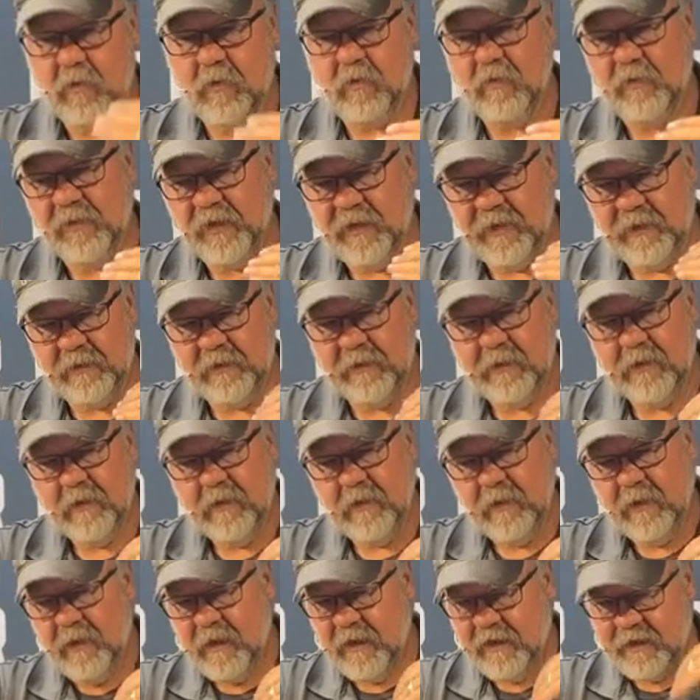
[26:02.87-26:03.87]
know that
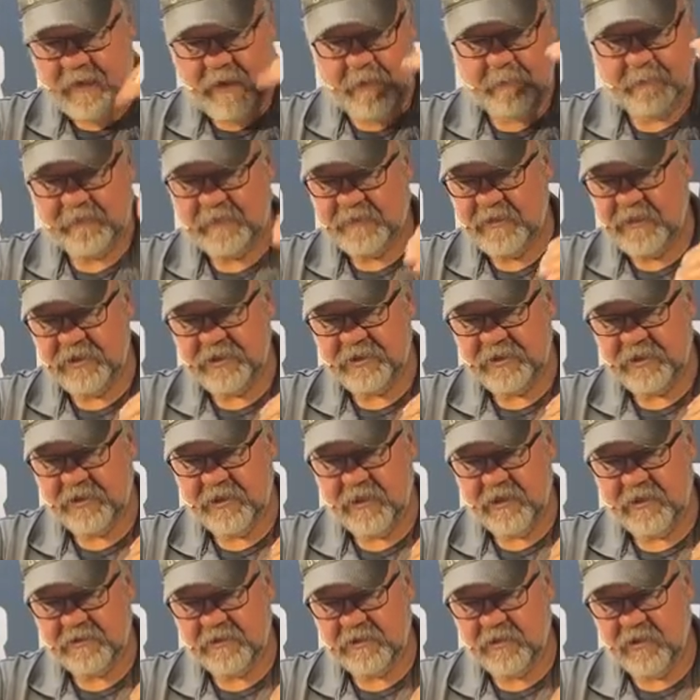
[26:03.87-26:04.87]
a
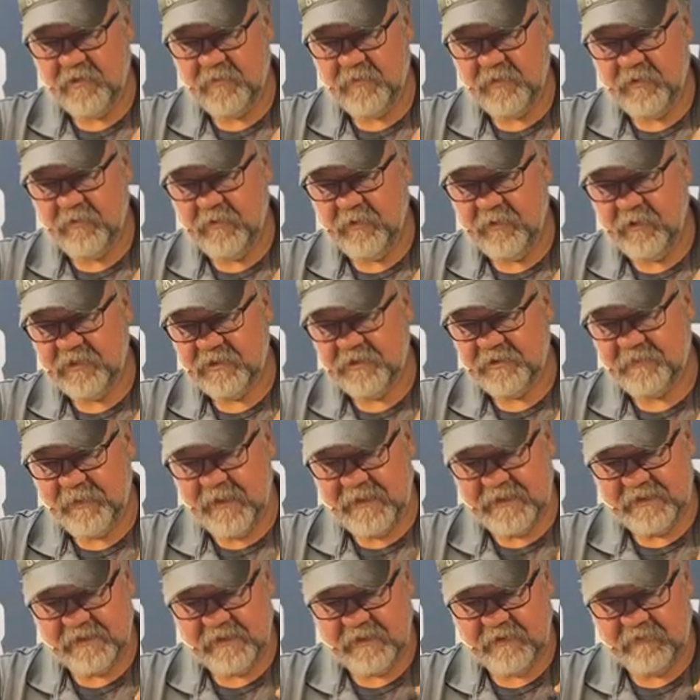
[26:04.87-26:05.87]
competition gun's going to be real
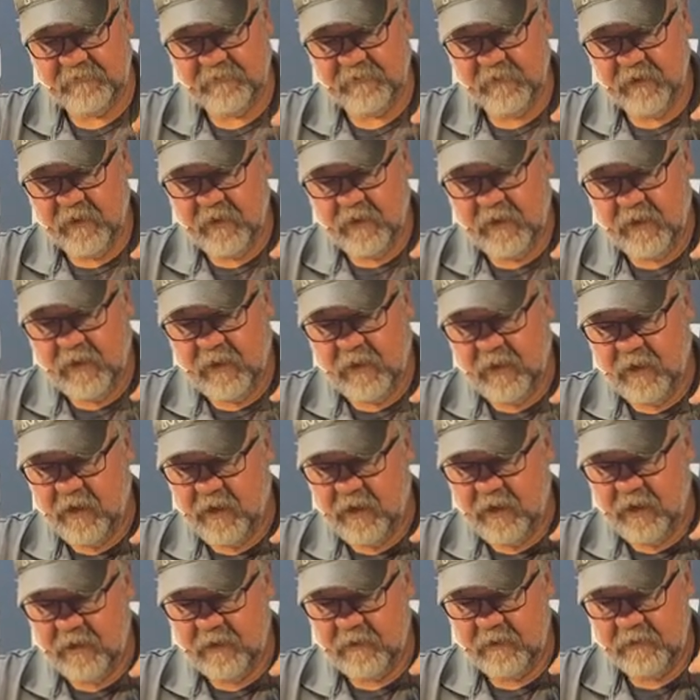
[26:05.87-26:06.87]
expensive.
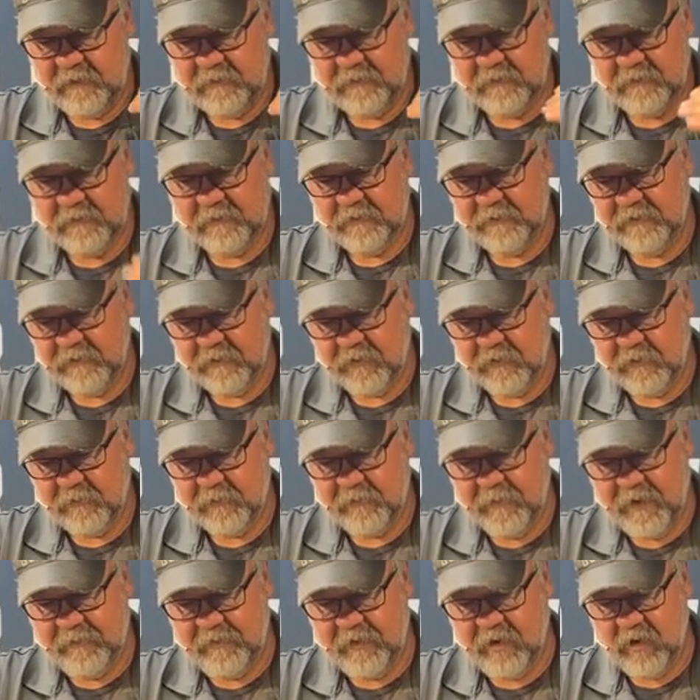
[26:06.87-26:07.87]

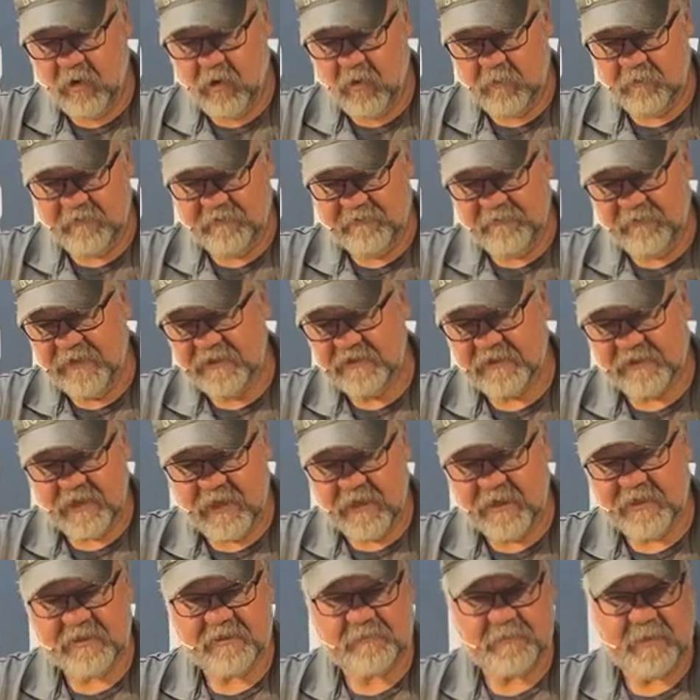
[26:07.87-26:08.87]
Maybe a home defense
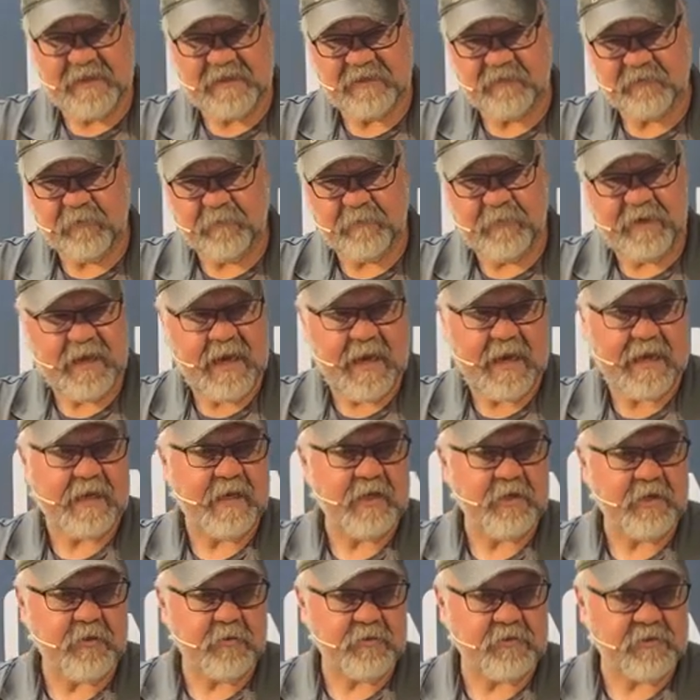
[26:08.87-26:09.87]
gun is best for me. I
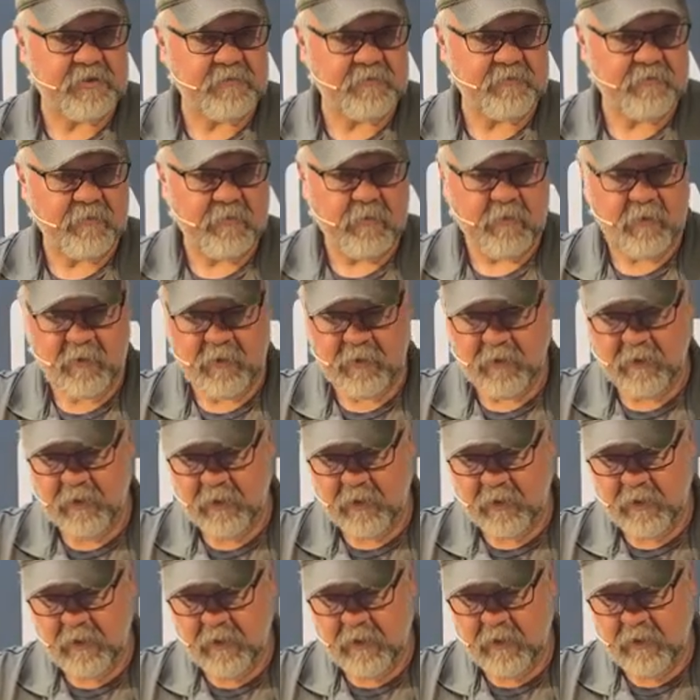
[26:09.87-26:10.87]
can use it
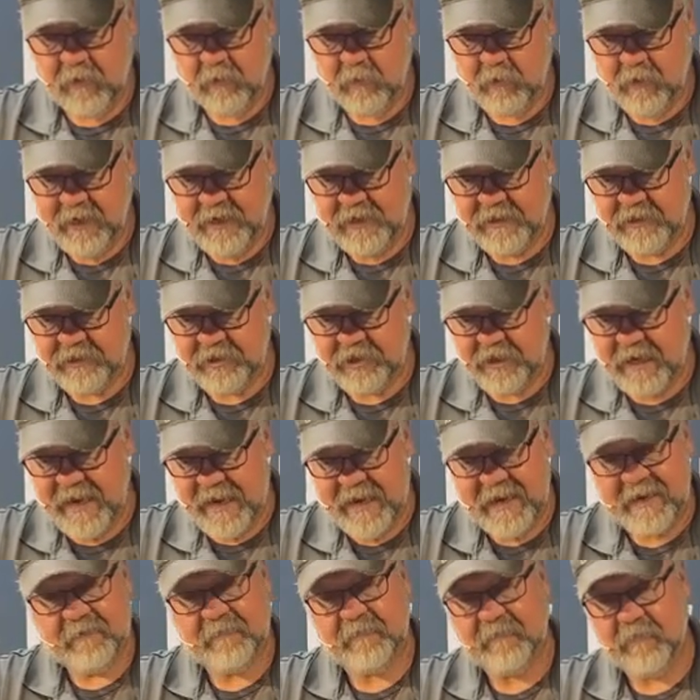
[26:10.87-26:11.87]
for range
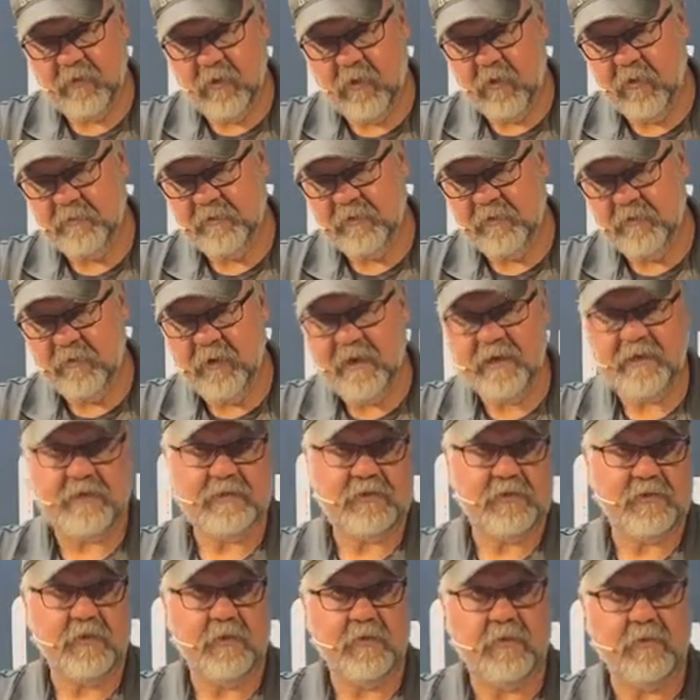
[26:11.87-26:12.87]
and for home to
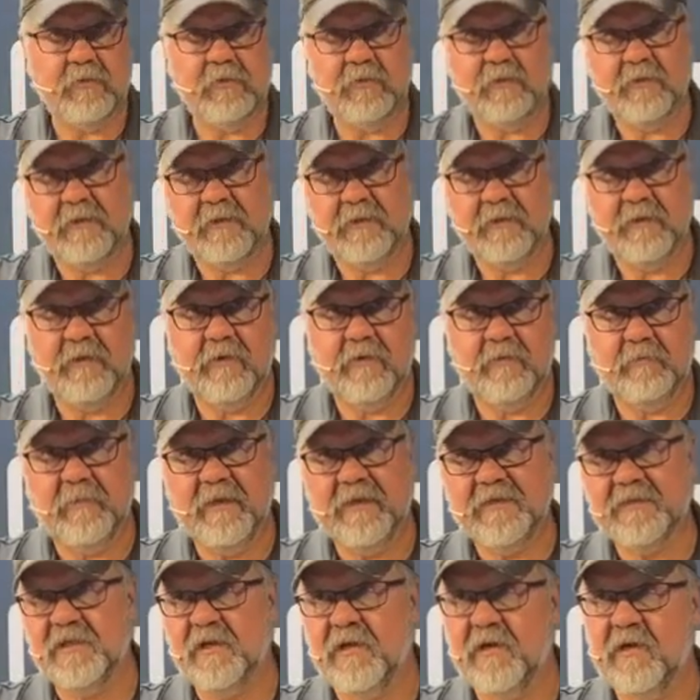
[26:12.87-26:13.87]
right. So,
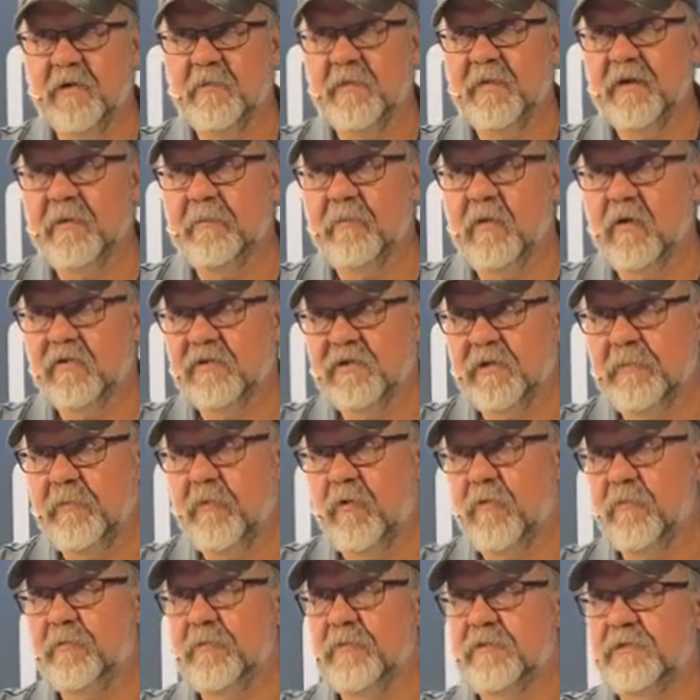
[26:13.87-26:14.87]
is it going to be a
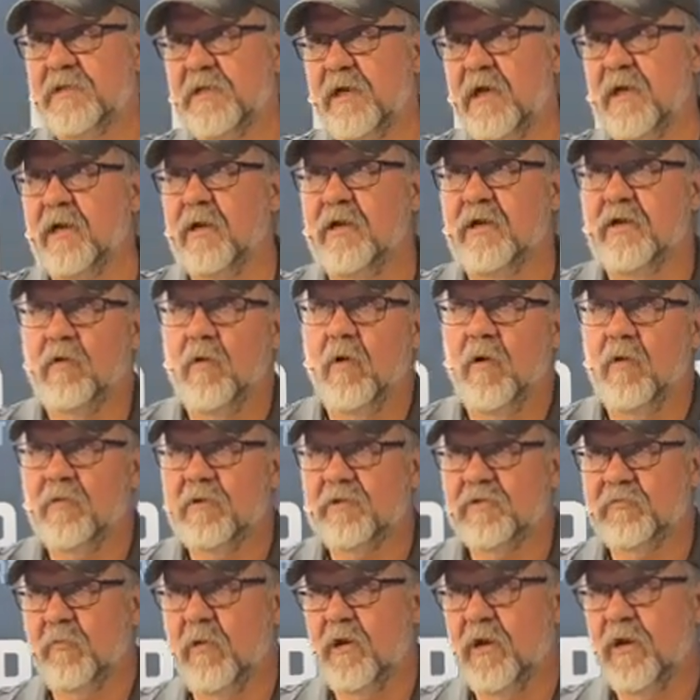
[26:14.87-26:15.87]
multi-purpose gun? You
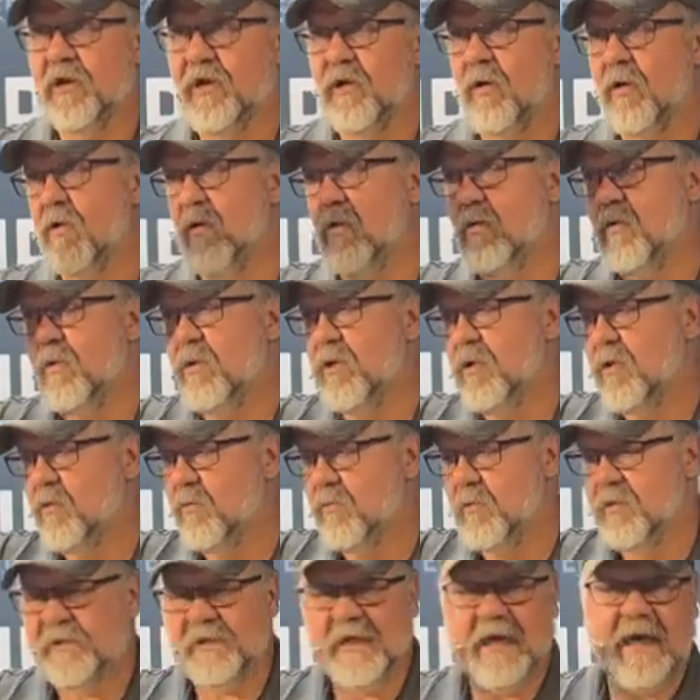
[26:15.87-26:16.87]
always want to go
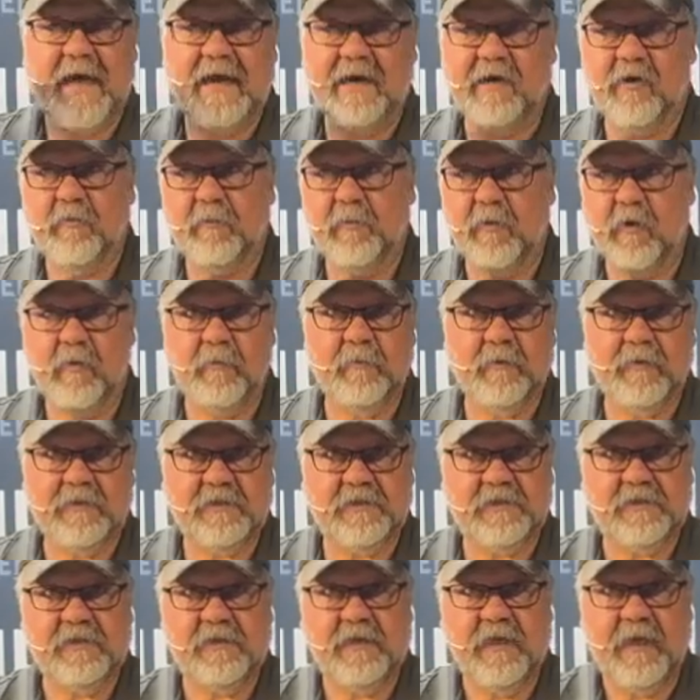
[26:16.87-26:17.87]
with the higher
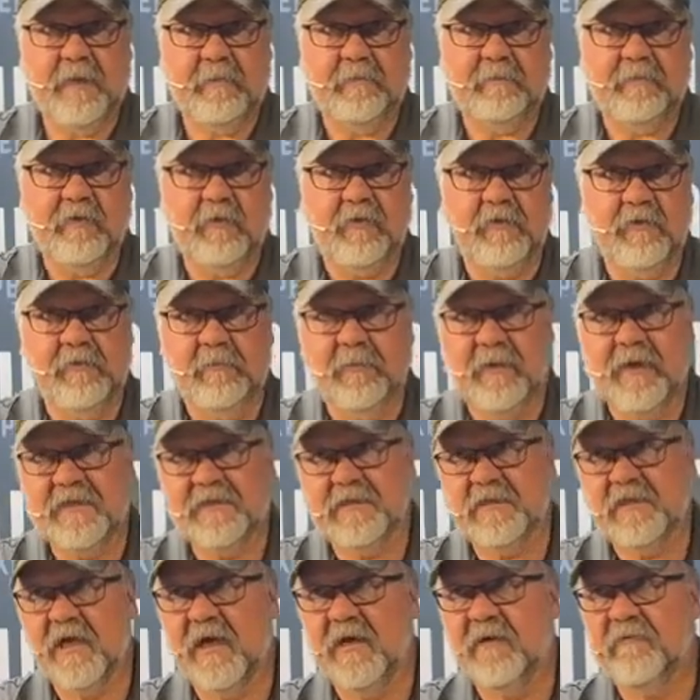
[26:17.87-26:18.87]
purpose and build the
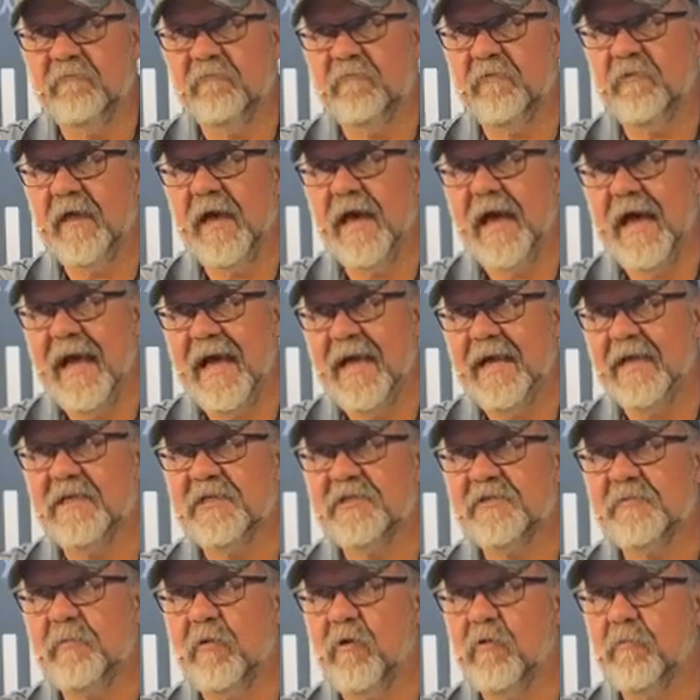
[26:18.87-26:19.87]
best gun for the
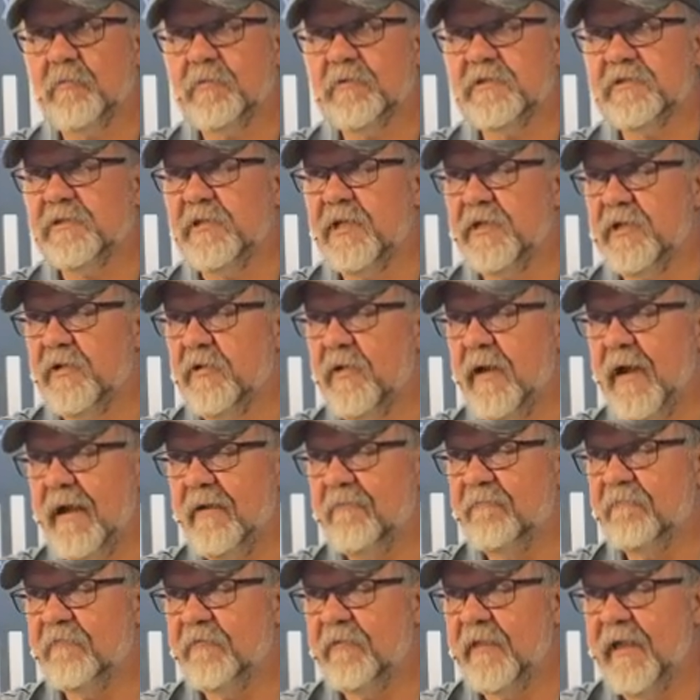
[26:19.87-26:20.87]
highest purpose that you
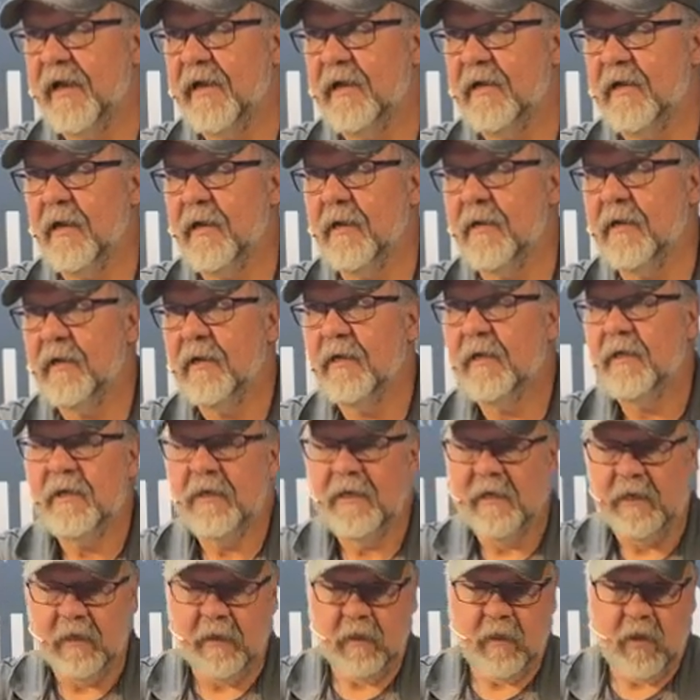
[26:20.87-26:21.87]
have for that gun.
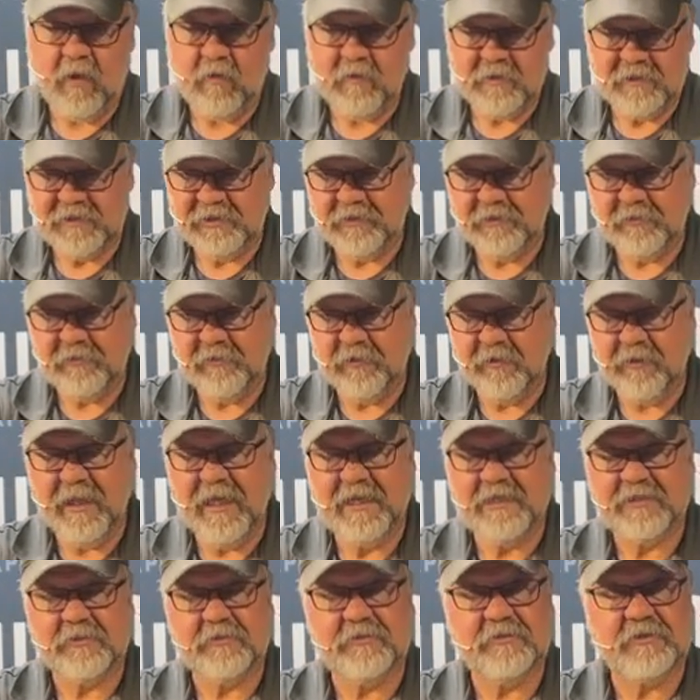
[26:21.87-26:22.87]
It'll always do the
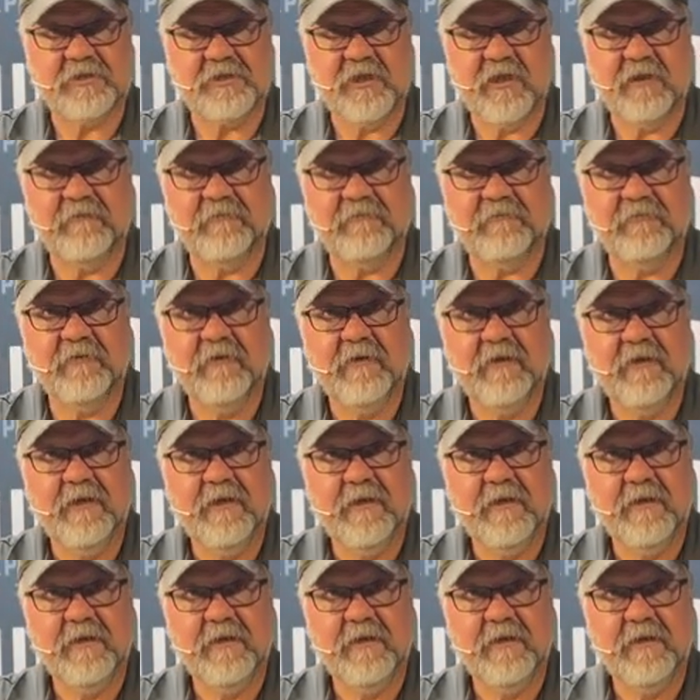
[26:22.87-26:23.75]
lesser stuff